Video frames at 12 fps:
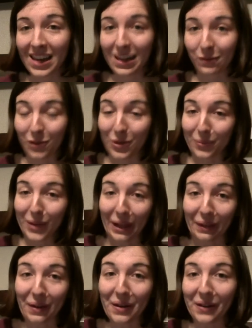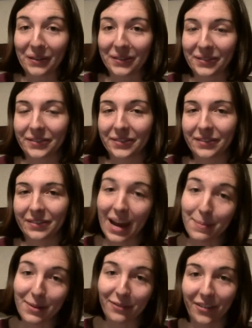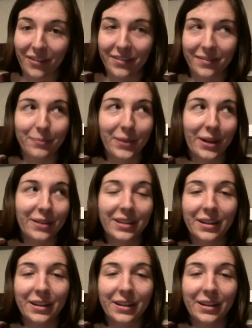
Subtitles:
if you want to play along, that'd be fun, but,